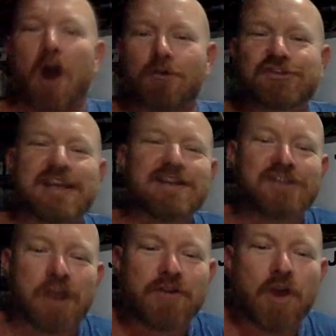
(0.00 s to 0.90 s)
I'll see you
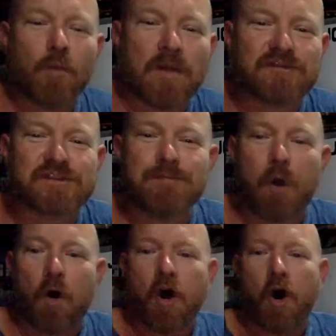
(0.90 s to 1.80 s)
soon with some
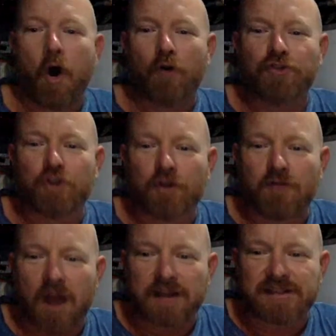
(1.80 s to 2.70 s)
more on
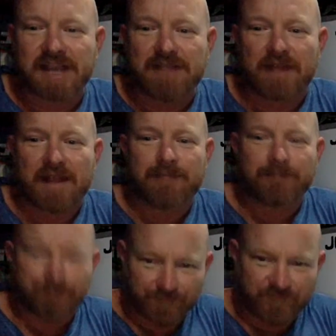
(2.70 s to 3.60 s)
Joyrider TV.
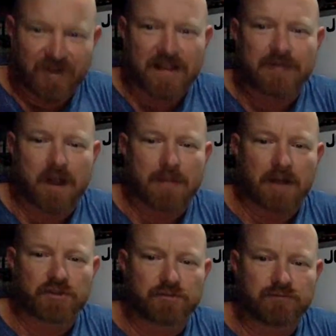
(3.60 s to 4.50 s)
Thank you very
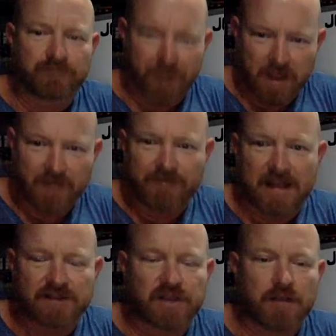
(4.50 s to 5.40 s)
much.
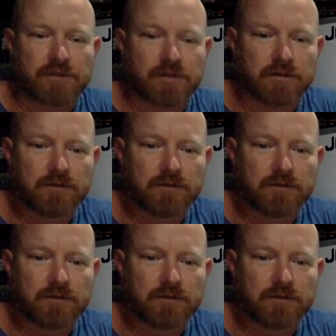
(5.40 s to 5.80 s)
Thanks, Toot.